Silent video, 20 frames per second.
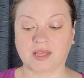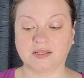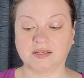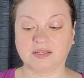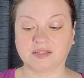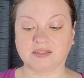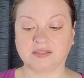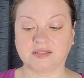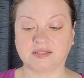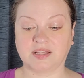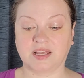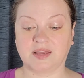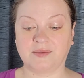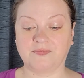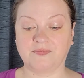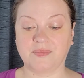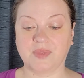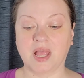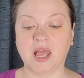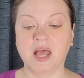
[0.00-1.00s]
Doesn't say.
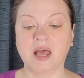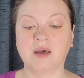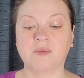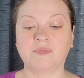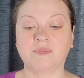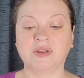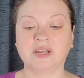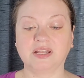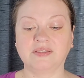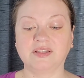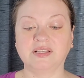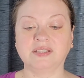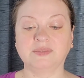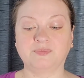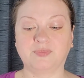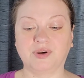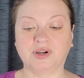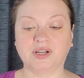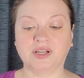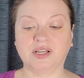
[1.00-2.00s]
But in this
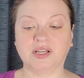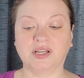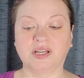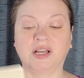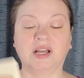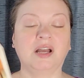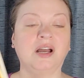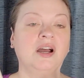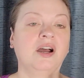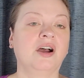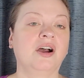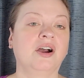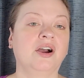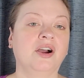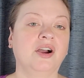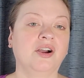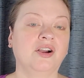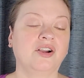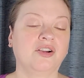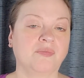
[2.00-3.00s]
book,
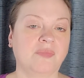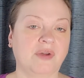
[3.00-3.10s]
her